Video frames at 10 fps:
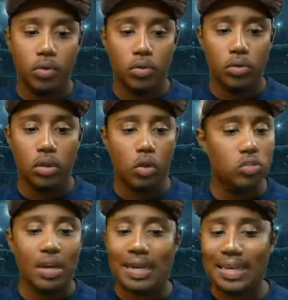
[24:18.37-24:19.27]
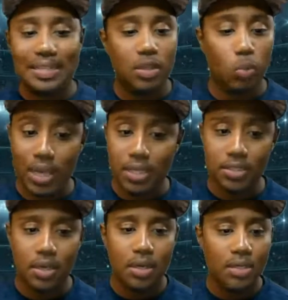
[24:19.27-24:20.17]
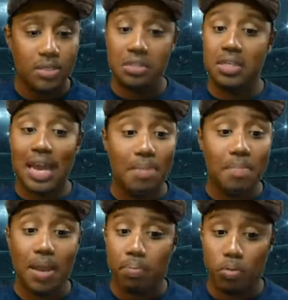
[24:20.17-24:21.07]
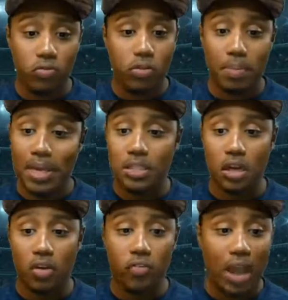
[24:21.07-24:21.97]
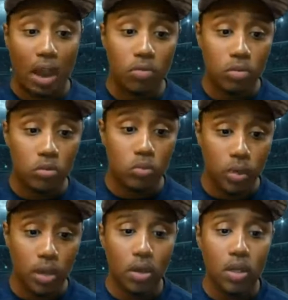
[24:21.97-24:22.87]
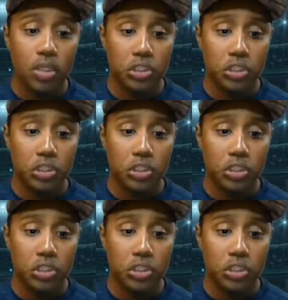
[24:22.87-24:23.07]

Those are not easy wins. Cincinnati may prove to be a tough out too as well.